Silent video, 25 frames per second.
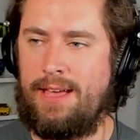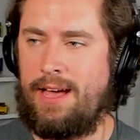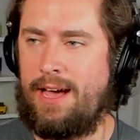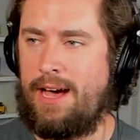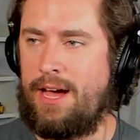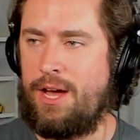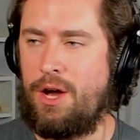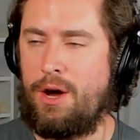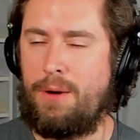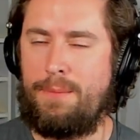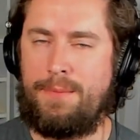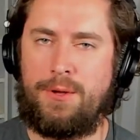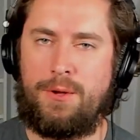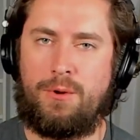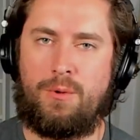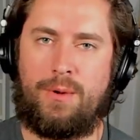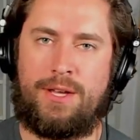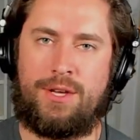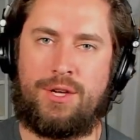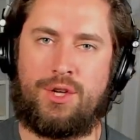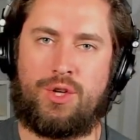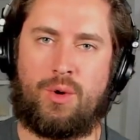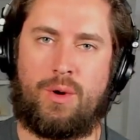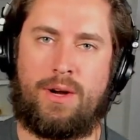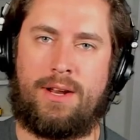I hope you
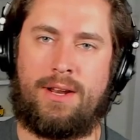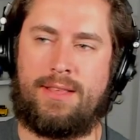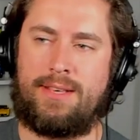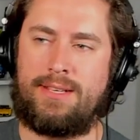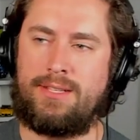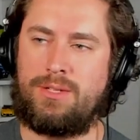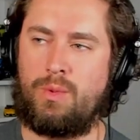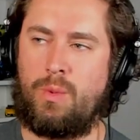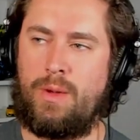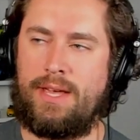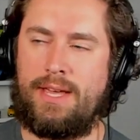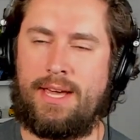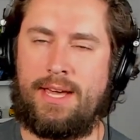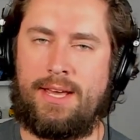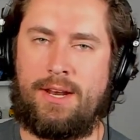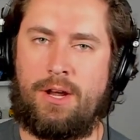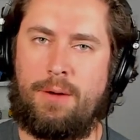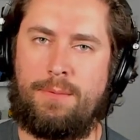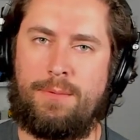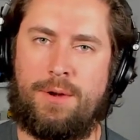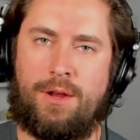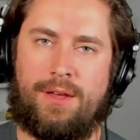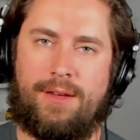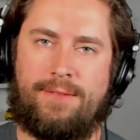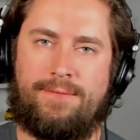enjoyed this weekend.
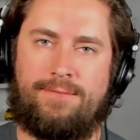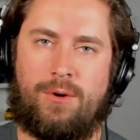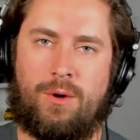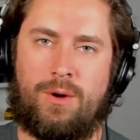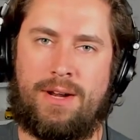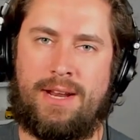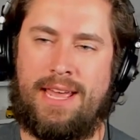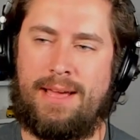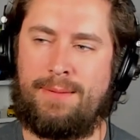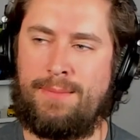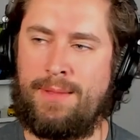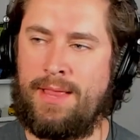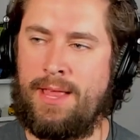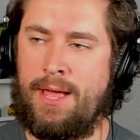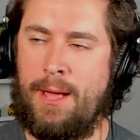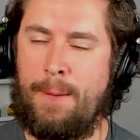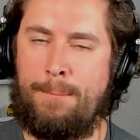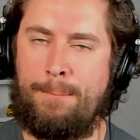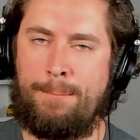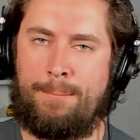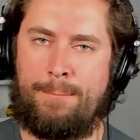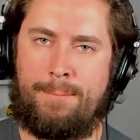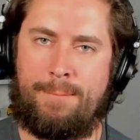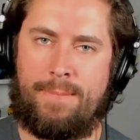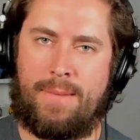Hope you're looking forward to
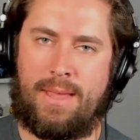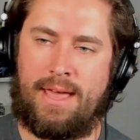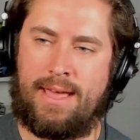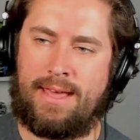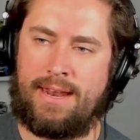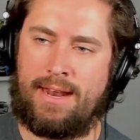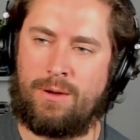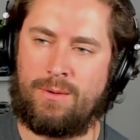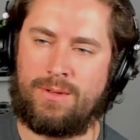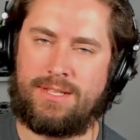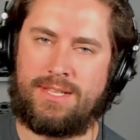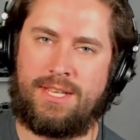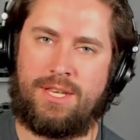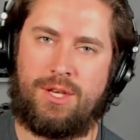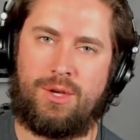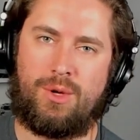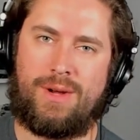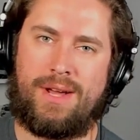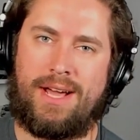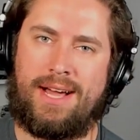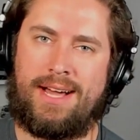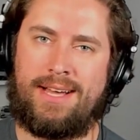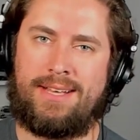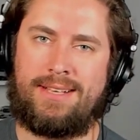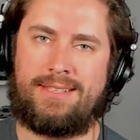Imola, and I will see you
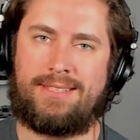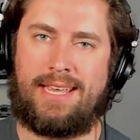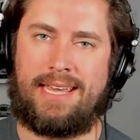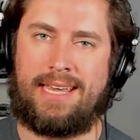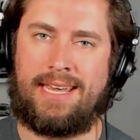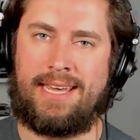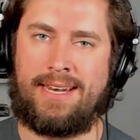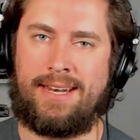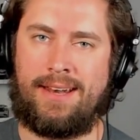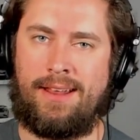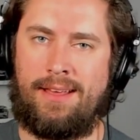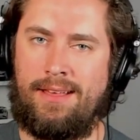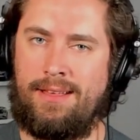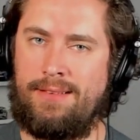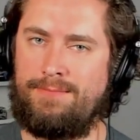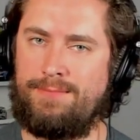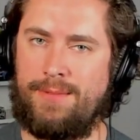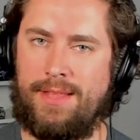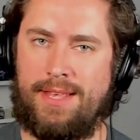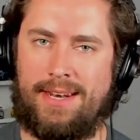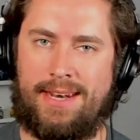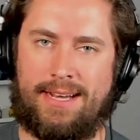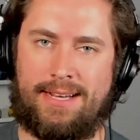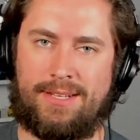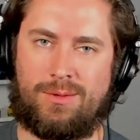guys in
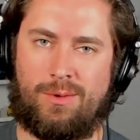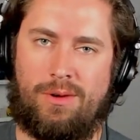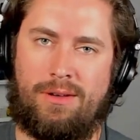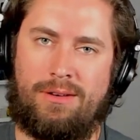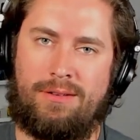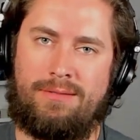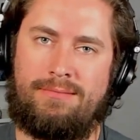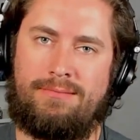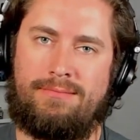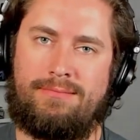the next one.